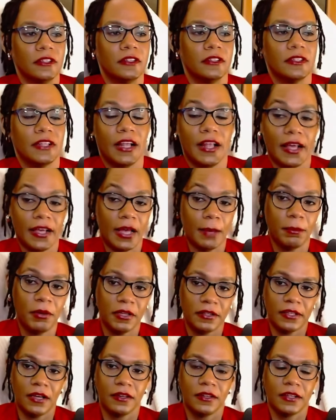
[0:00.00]
that like I
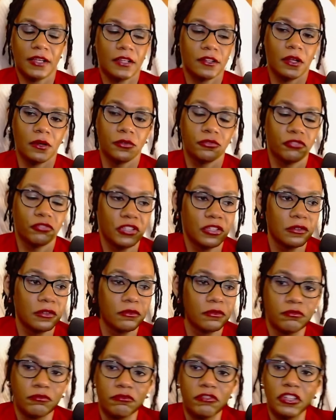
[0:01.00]
picked out because I thought it was
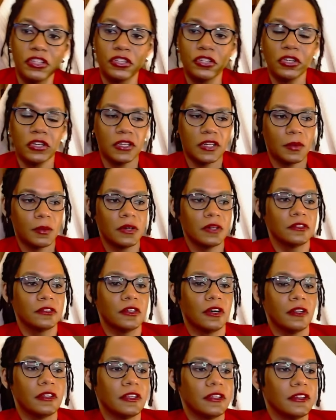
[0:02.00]
really good, and I wanted
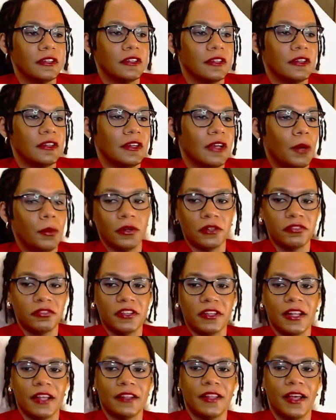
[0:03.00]
y'all to, I wanted to read
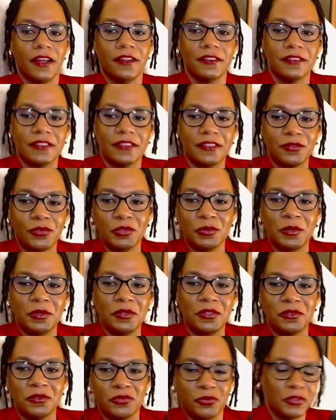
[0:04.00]
it out loud. It's what you
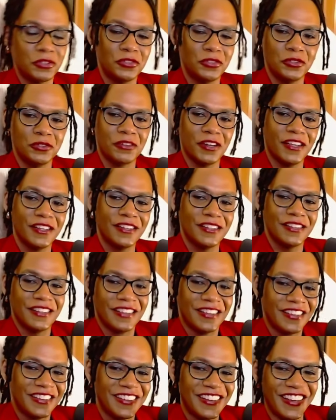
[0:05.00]
do. It's what you do, right?
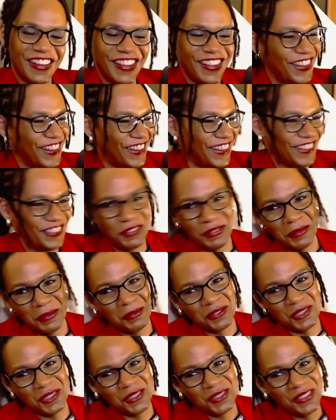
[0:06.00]
That's what people
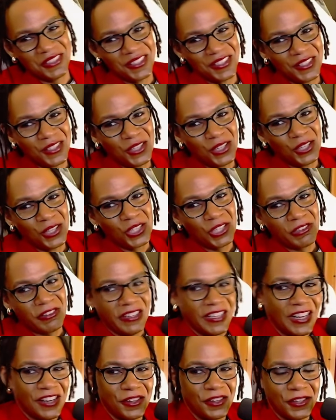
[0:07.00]
do. You read
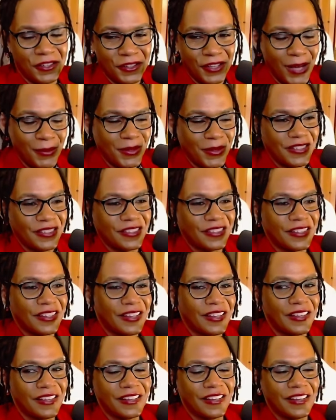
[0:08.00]
out good comments.
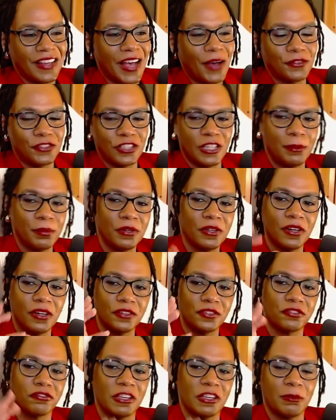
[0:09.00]
I was gonna put it on the
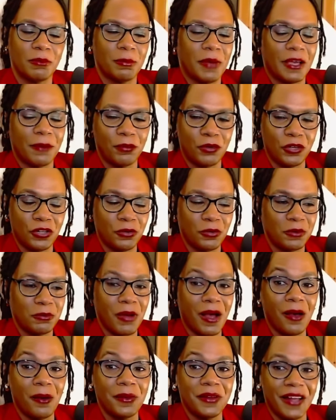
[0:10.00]
screen, but my computer would
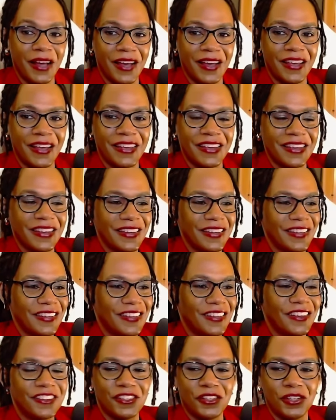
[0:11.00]
probably die.
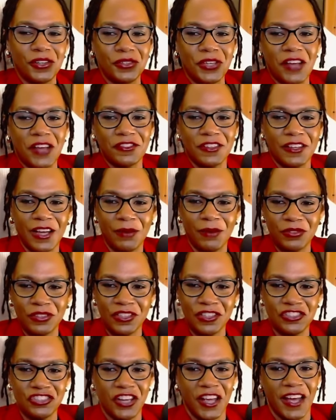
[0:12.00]
So you have to come to the
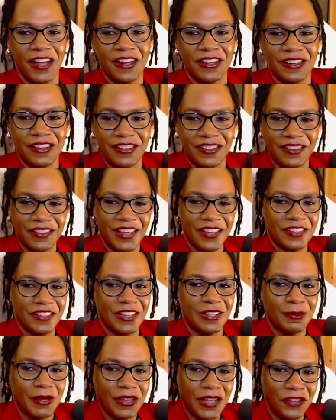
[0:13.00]
chat. You have to come
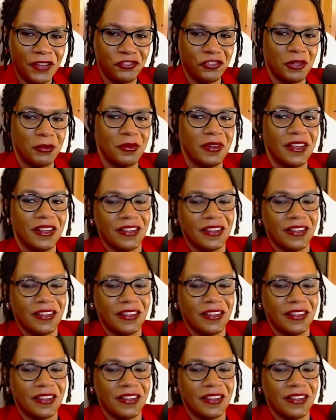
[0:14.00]
to my live stream